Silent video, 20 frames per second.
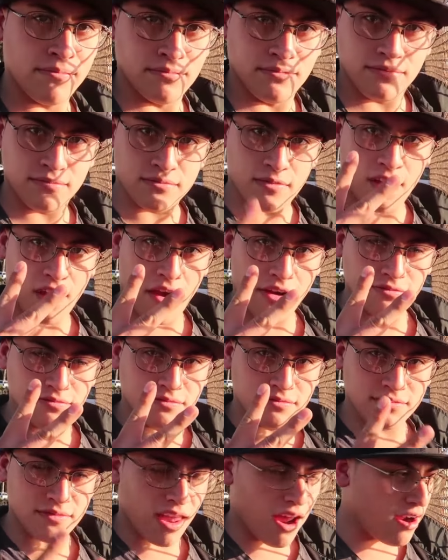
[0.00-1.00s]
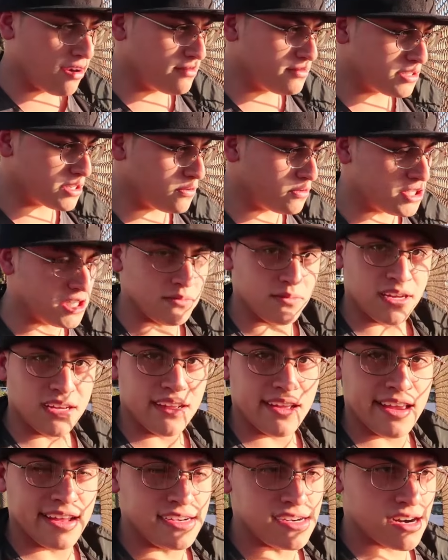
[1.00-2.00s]
What's Gucci, man? What are we about
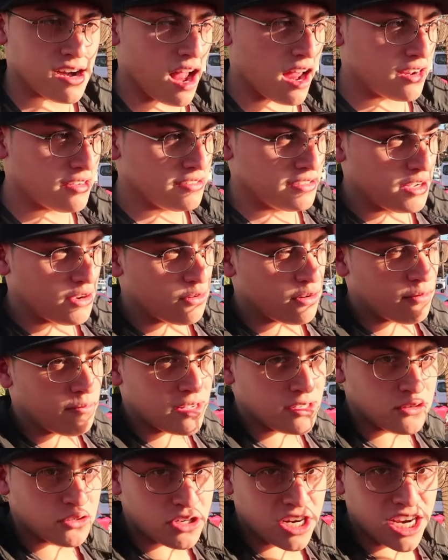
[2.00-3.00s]
to do today? We're about to